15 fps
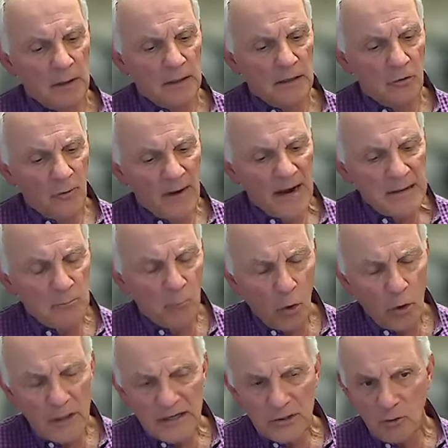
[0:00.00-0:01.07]
ingrained
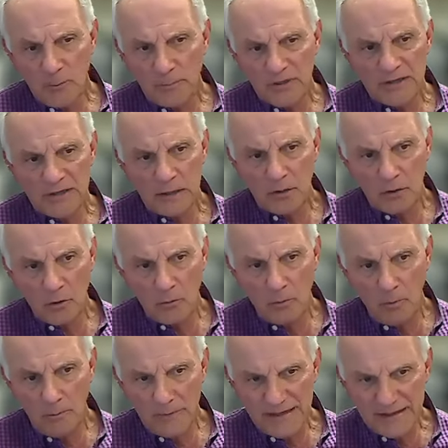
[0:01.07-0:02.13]
more into a particular
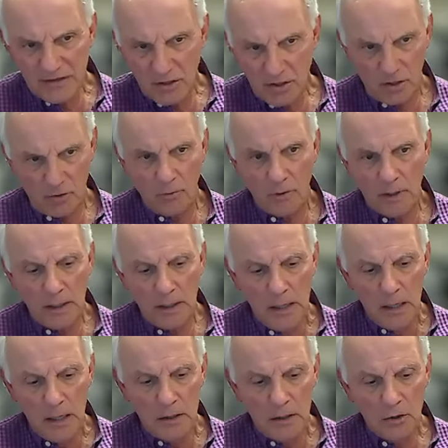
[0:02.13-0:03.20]
industry,
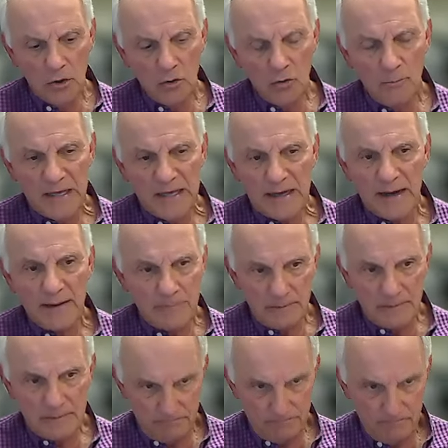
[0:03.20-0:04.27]
you
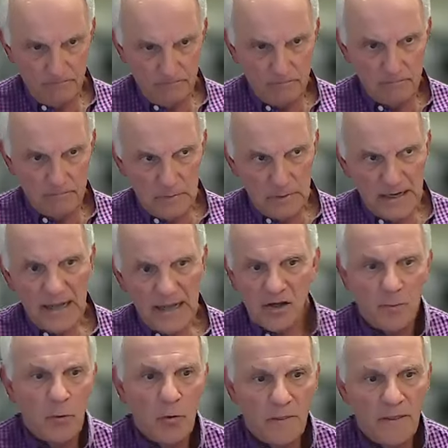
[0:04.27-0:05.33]
become an
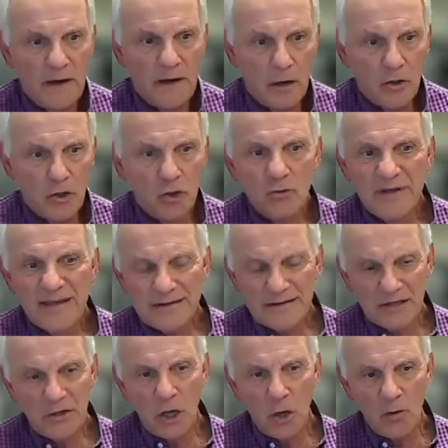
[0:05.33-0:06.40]
expert there. You get
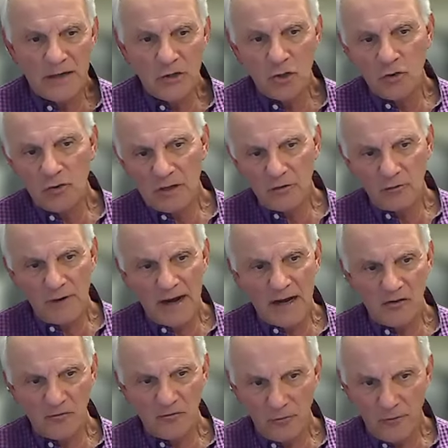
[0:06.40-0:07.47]
to know it. You can
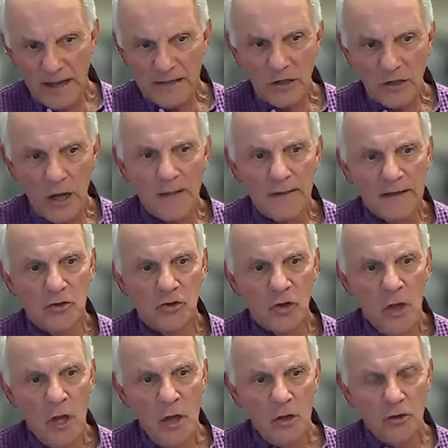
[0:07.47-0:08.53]
transfer that
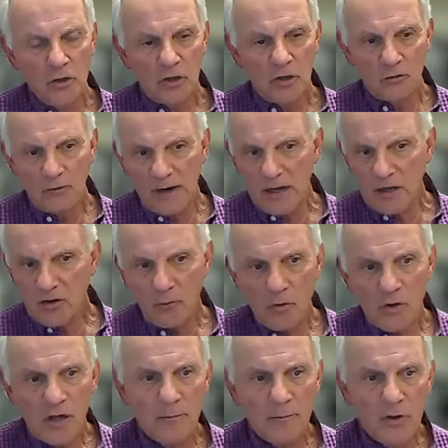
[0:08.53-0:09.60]
knowledge. You can transfer
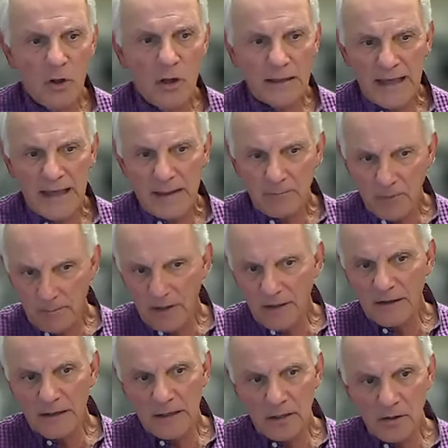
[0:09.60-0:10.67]
some of the
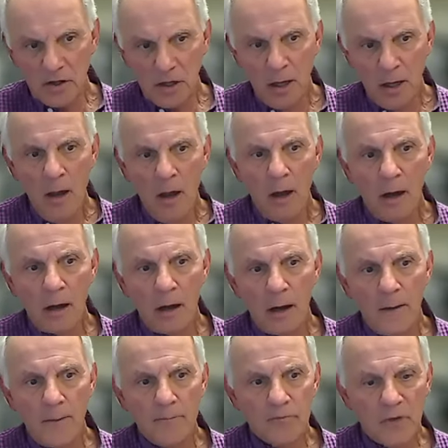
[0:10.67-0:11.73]
capabilities
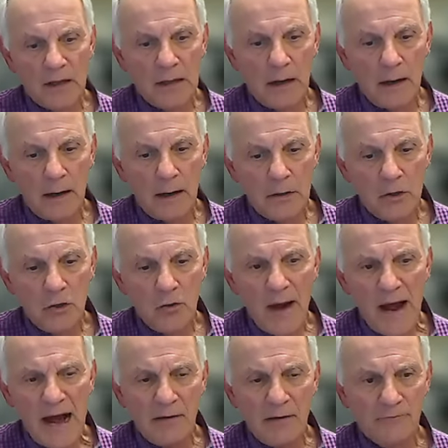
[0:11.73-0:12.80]
um, uh, you
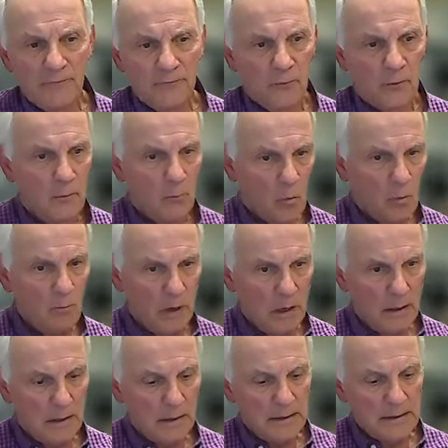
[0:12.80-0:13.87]
have from
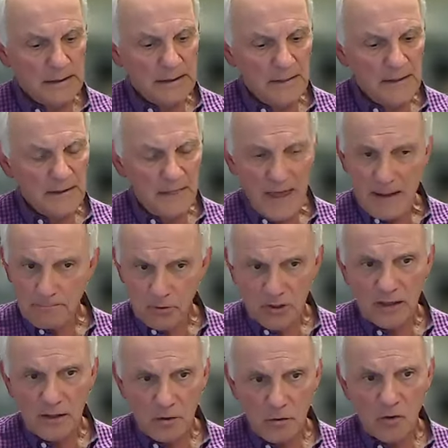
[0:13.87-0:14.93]
uh, in, in that
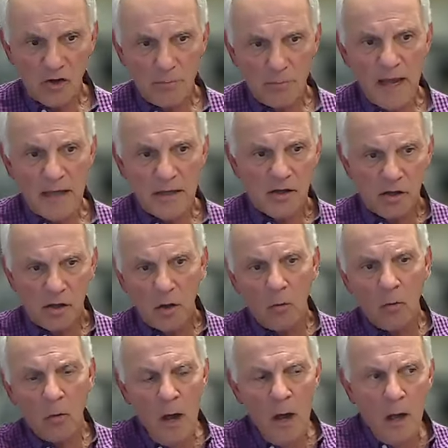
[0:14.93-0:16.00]
particular space.
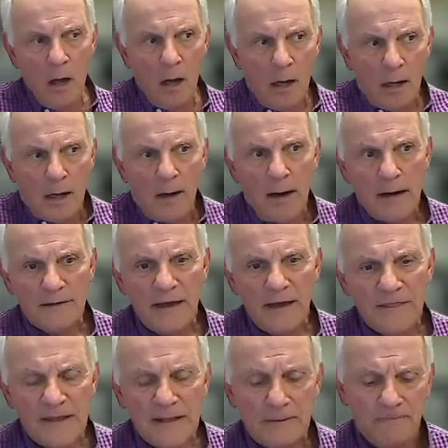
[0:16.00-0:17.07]
So uh, I,
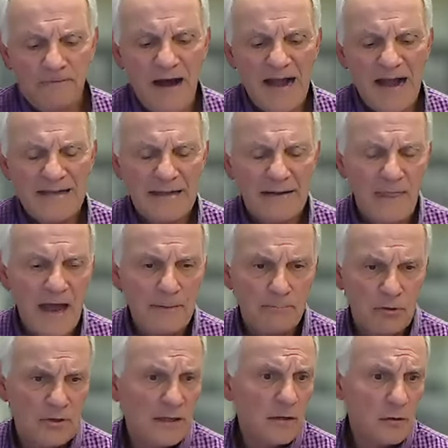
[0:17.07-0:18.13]
I, think finding that
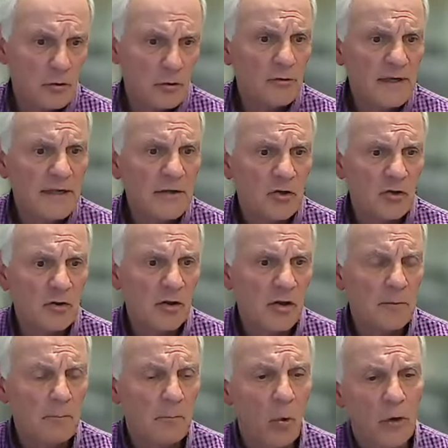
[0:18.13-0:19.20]
particular niche
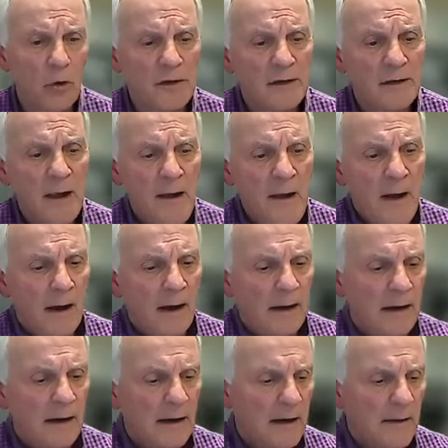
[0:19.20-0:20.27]
is important
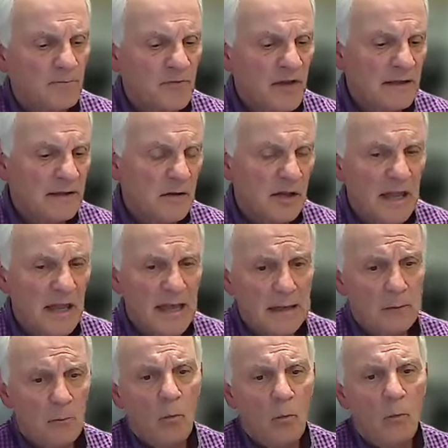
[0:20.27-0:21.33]
uh, and
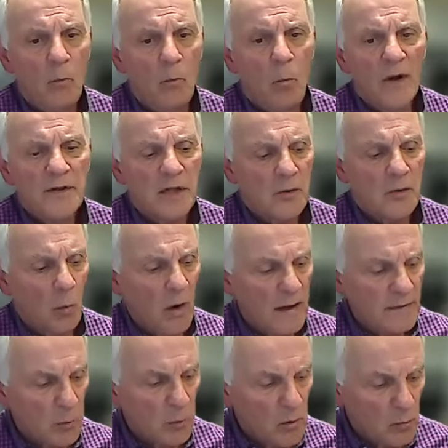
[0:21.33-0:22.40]
saying what's the
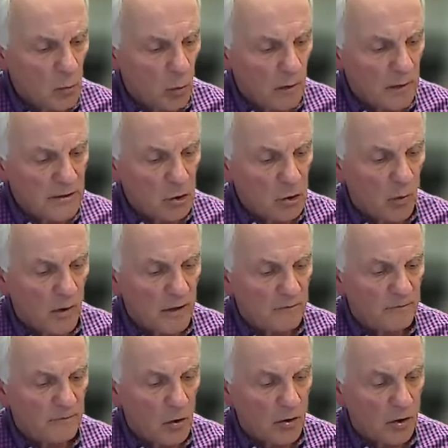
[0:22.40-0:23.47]
one that we really do
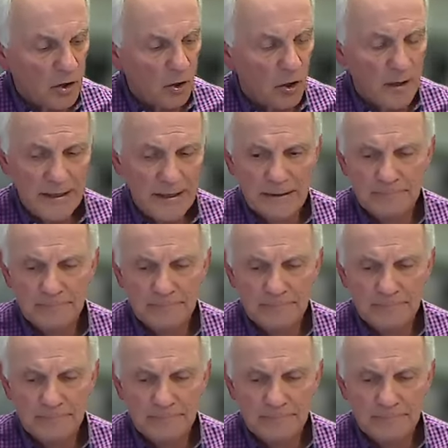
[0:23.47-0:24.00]
want to focus on.